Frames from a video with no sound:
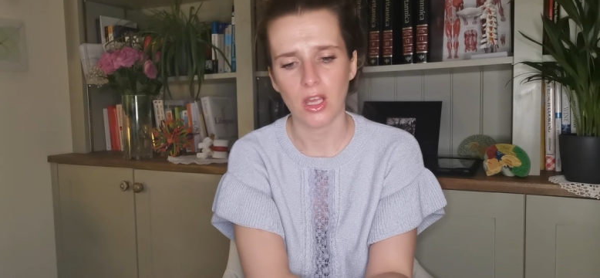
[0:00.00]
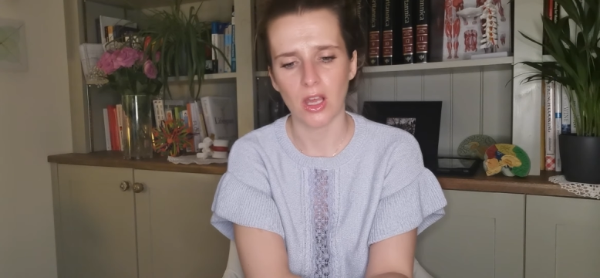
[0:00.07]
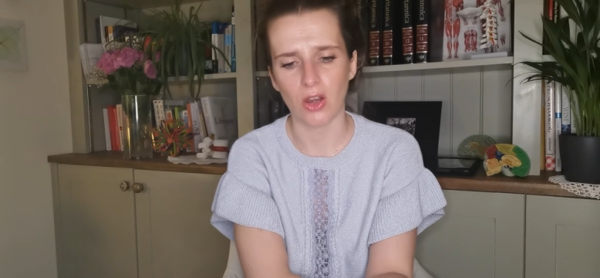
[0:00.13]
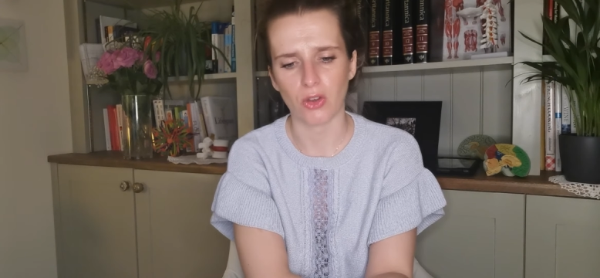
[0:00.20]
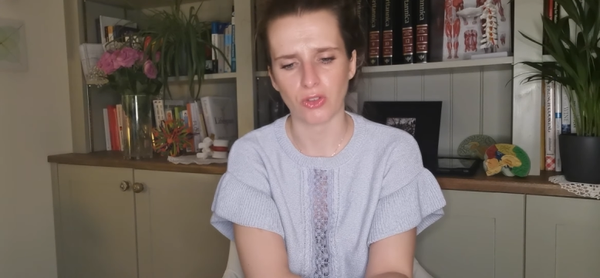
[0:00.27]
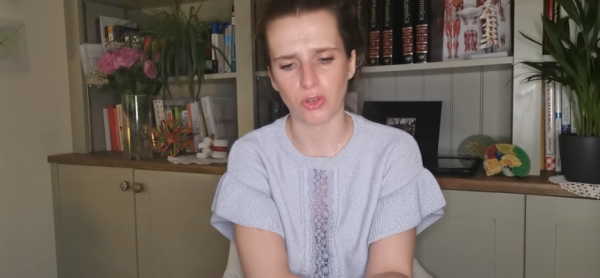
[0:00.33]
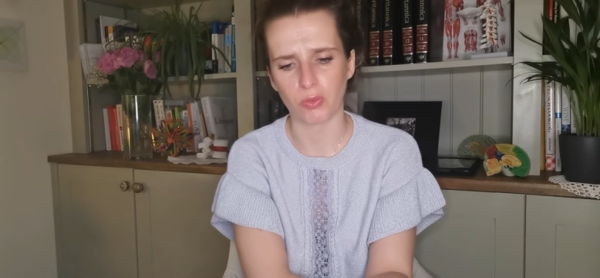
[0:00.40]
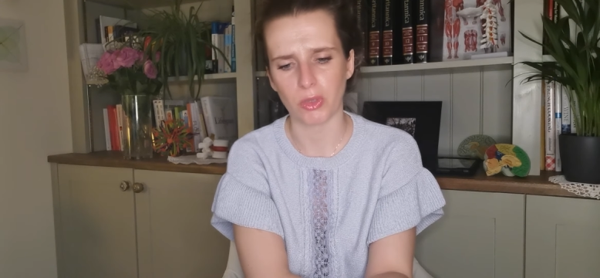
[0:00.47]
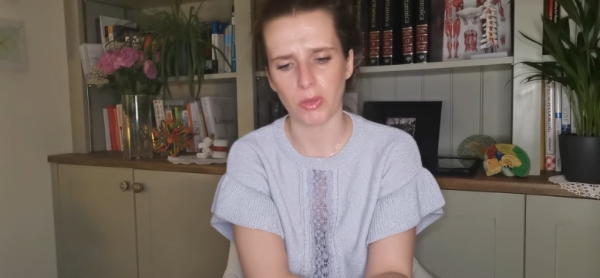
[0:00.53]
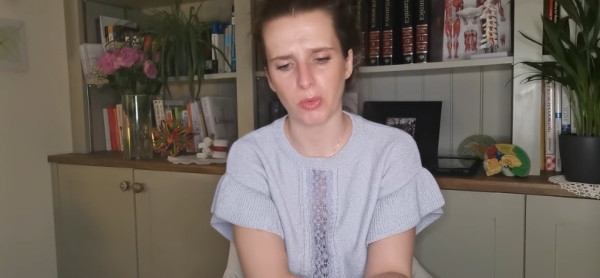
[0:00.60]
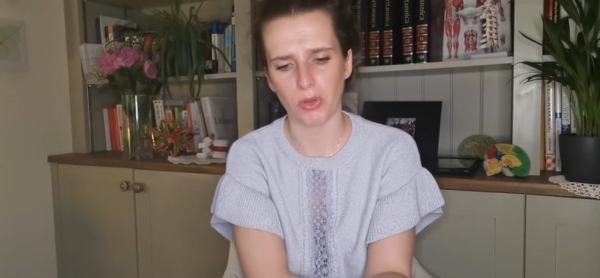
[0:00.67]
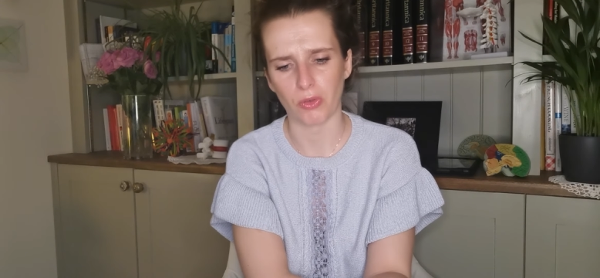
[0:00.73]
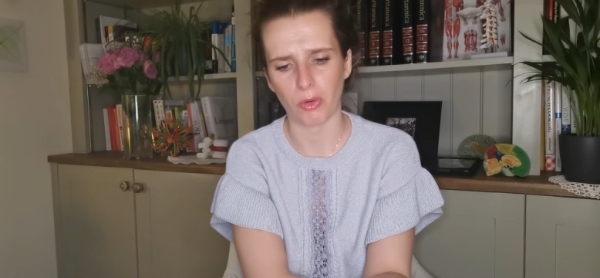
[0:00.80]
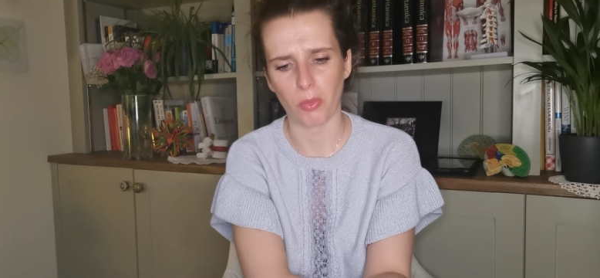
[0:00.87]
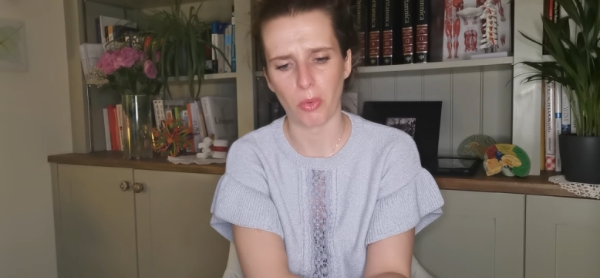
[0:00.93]
A lot of
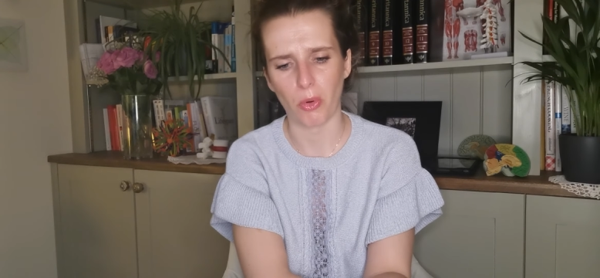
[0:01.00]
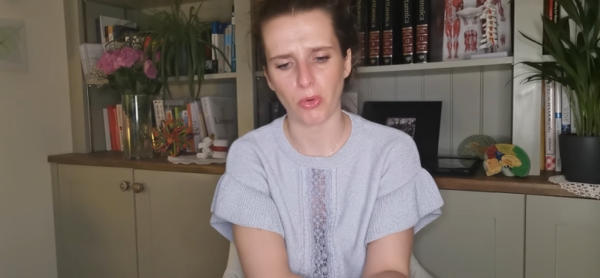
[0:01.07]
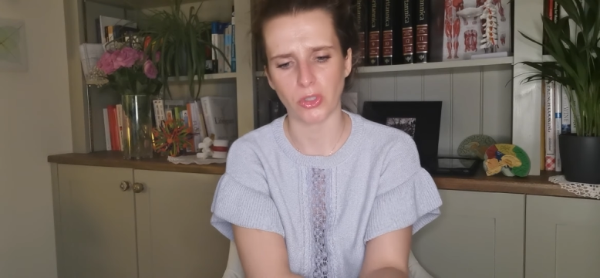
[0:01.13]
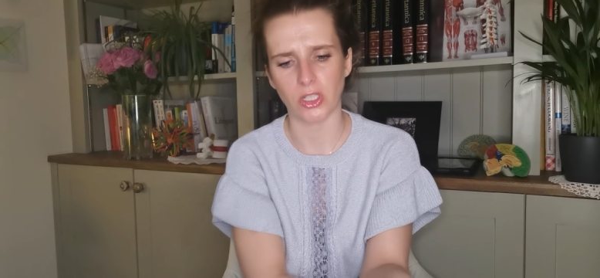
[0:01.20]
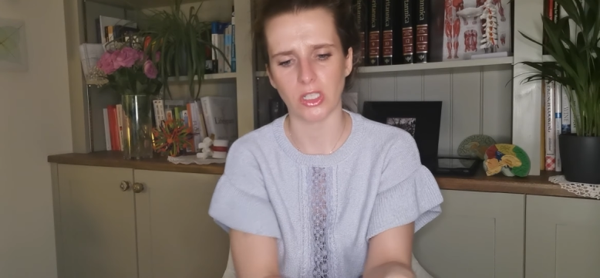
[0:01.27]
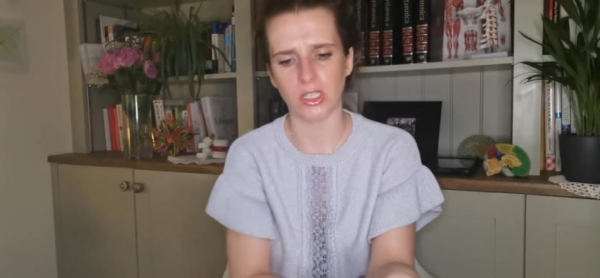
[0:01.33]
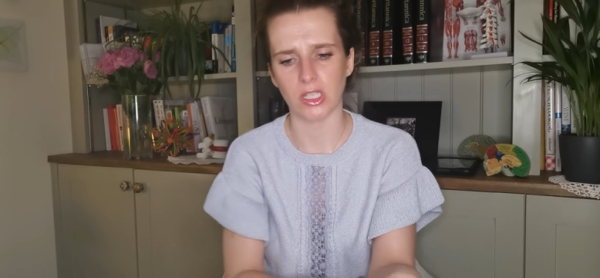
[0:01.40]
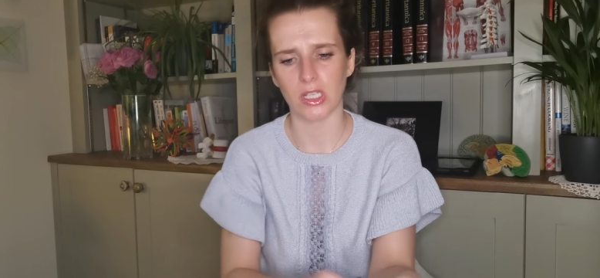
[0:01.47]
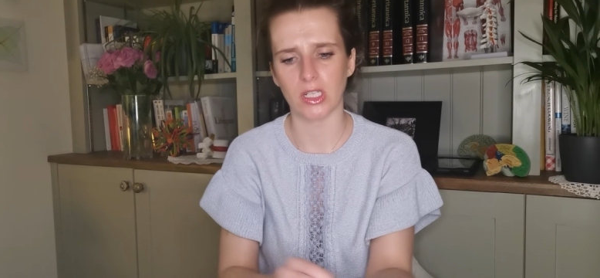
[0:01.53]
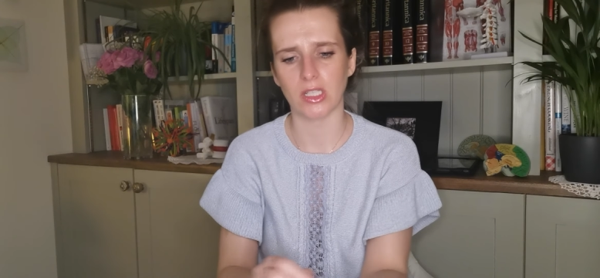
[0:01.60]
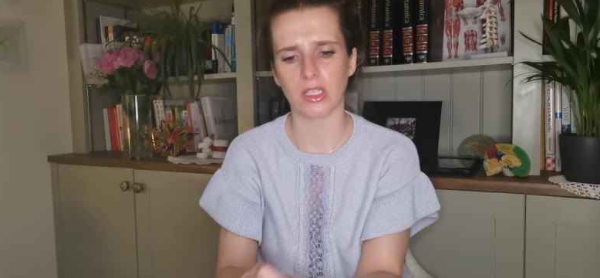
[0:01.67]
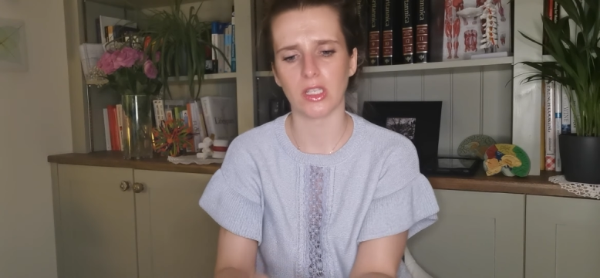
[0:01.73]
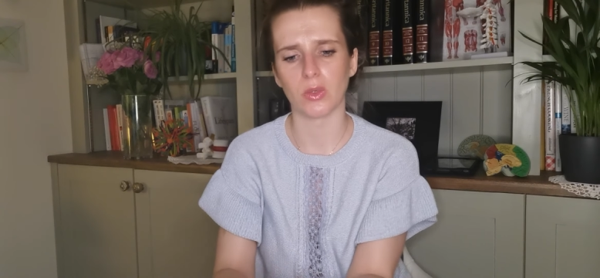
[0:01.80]
people reported that it,